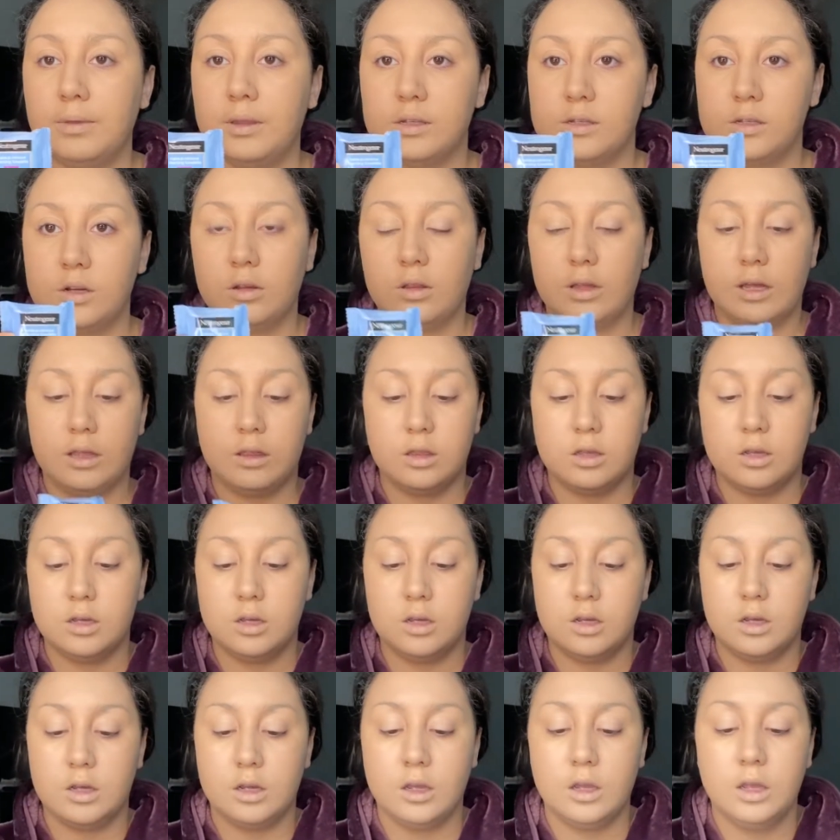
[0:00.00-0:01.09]
These are like
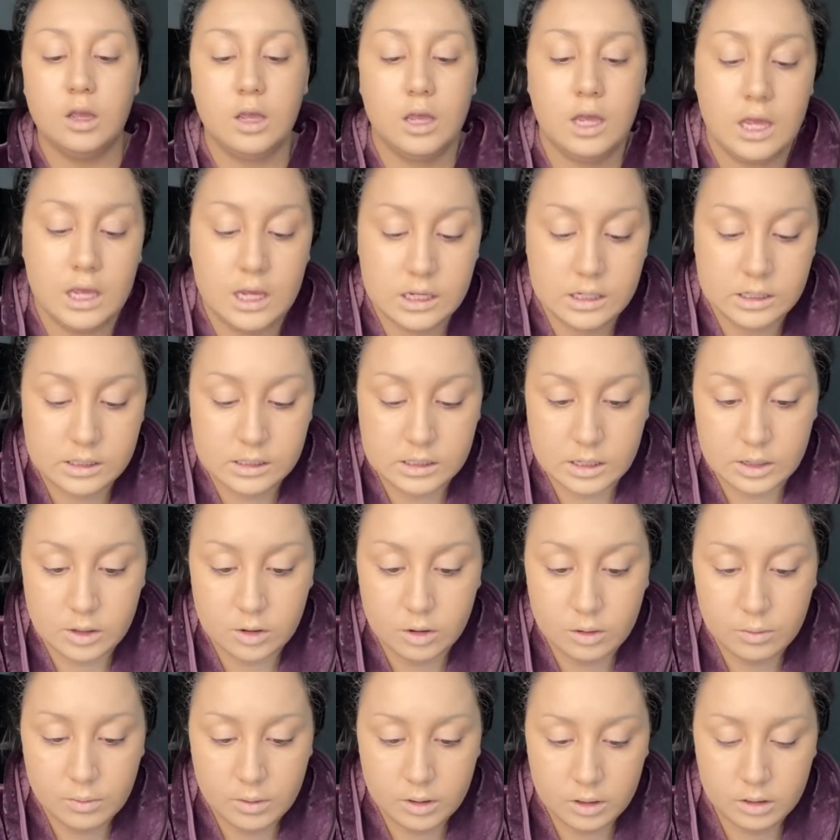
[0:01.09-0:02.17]
the
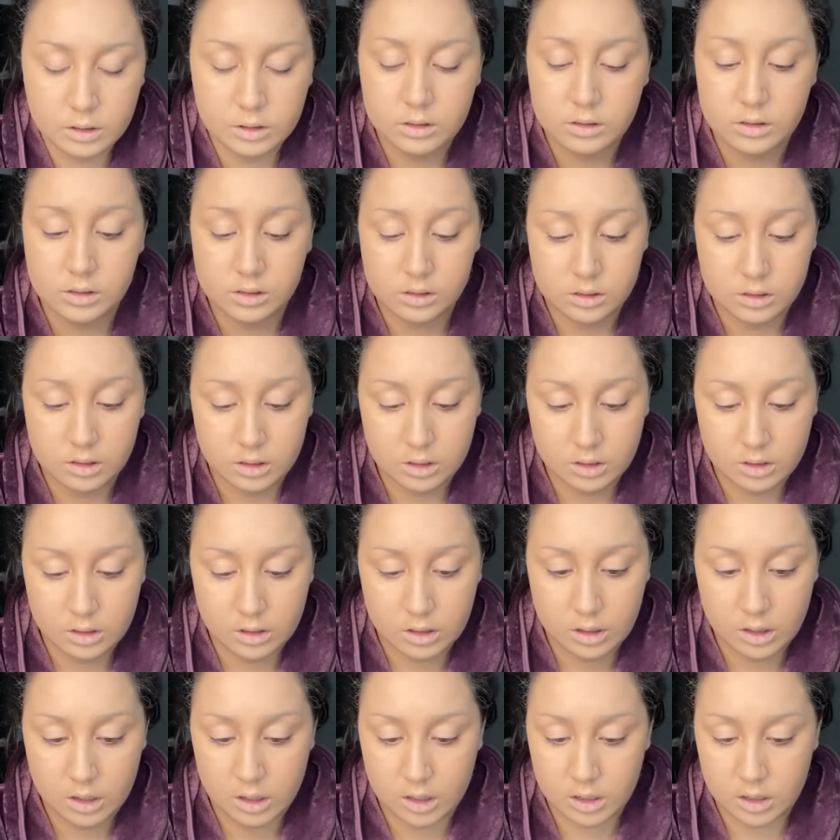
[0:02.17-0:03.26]
single ones,
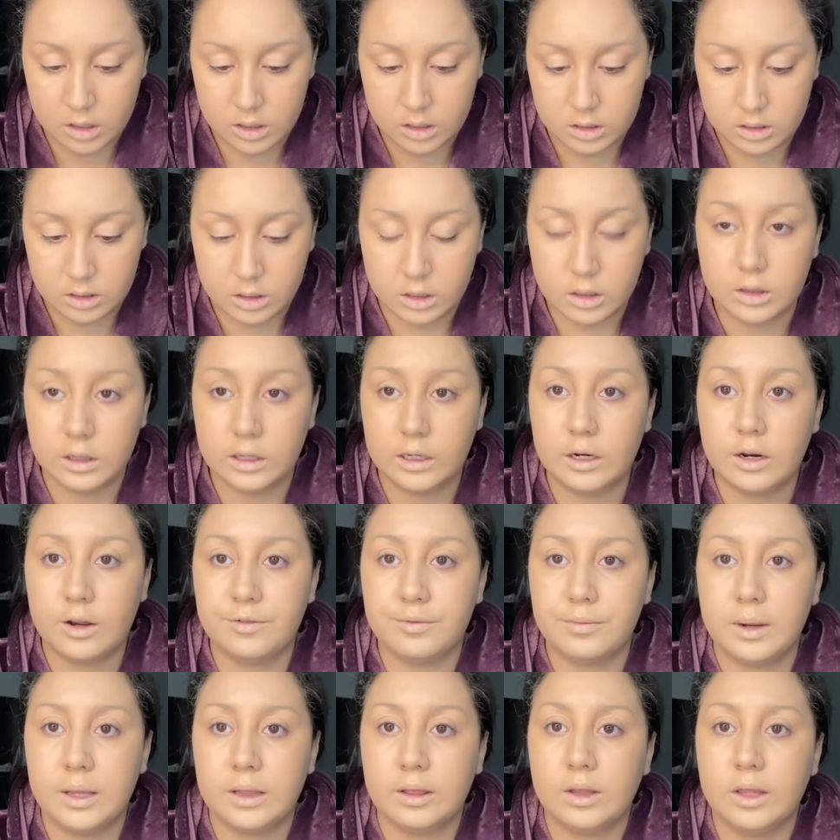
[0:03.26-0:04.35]
and clean off
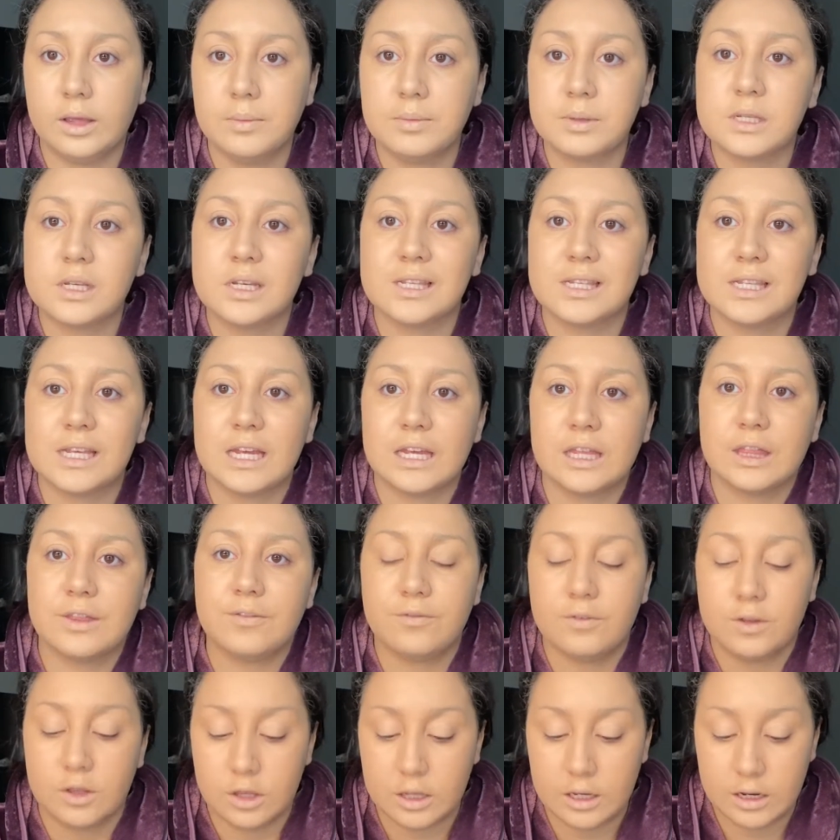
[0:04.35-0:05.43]
my lips because I
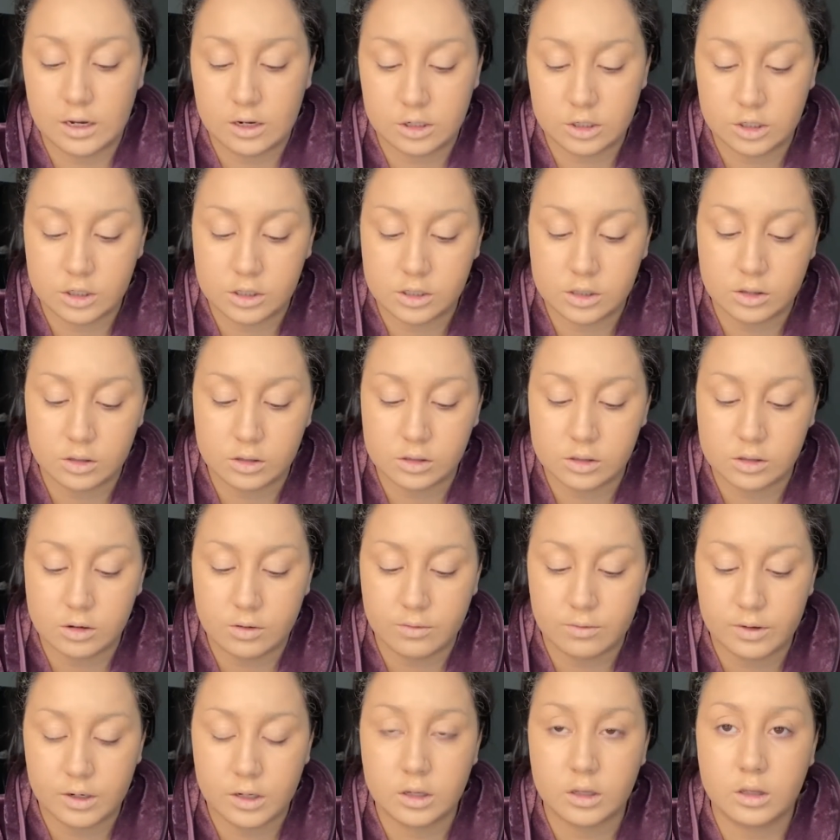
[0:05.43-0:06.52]
feel like I just look so
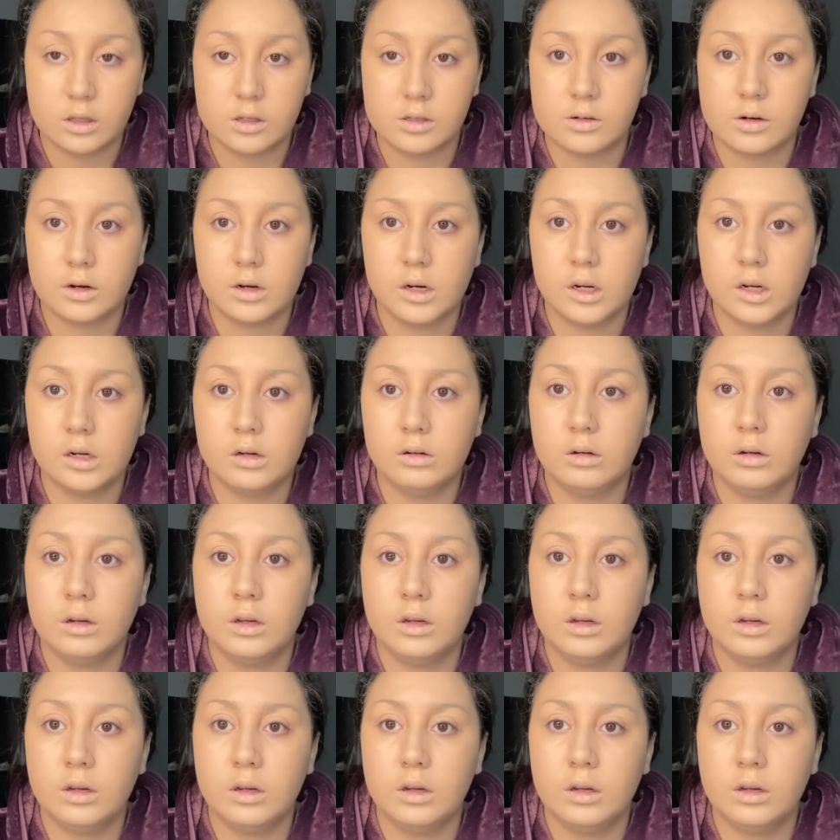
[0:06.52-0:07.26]
ridiculous right now.